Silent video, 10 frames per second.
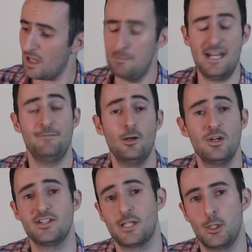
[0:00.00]
if I was
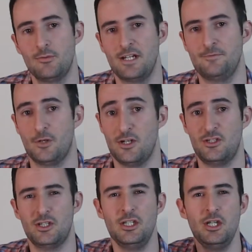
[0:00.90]
to go to a
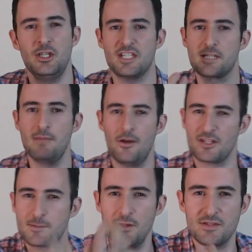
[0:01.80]
rainforest, you know the
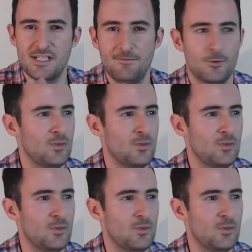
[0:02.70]
smell's different.